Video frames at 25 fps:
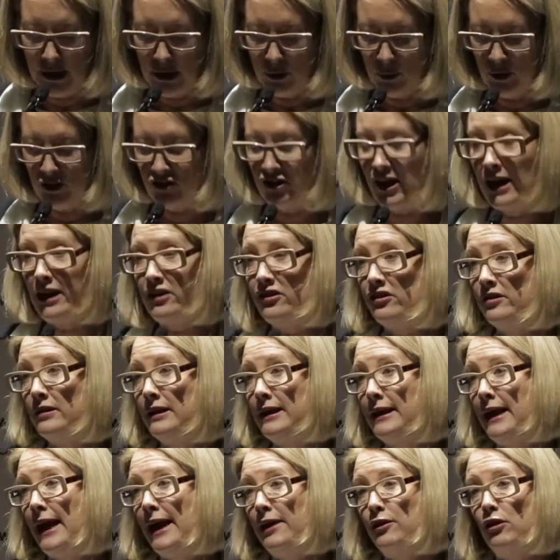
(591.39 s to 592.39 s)
which
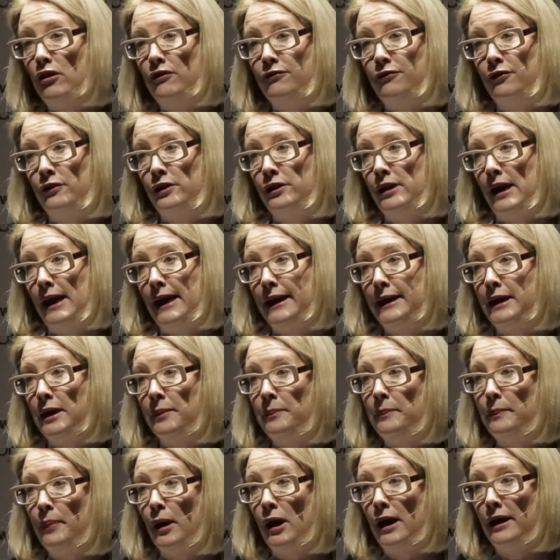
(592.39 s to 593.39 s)
actually had offered a
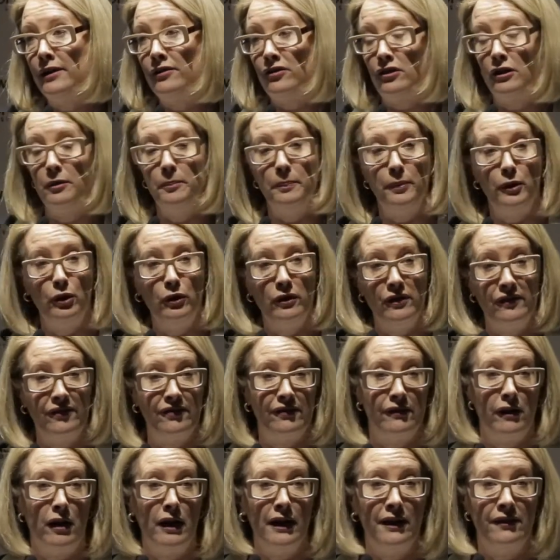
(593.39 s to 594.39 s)
combined computer
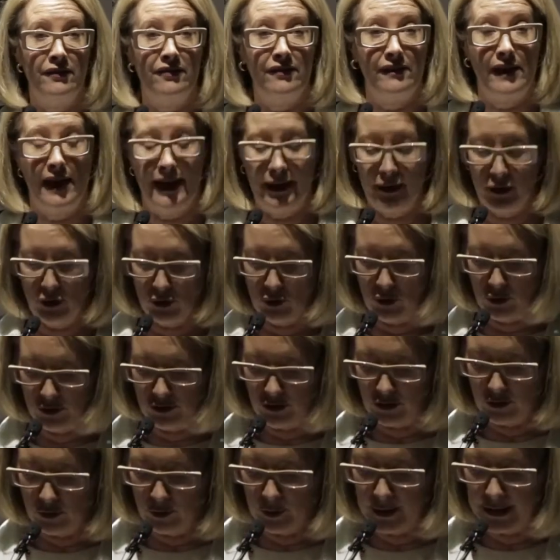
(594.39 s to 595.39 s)
science and law
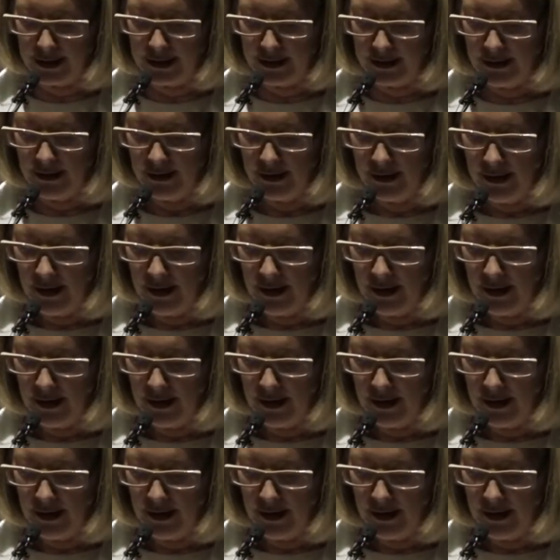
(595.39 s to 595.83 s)
degree.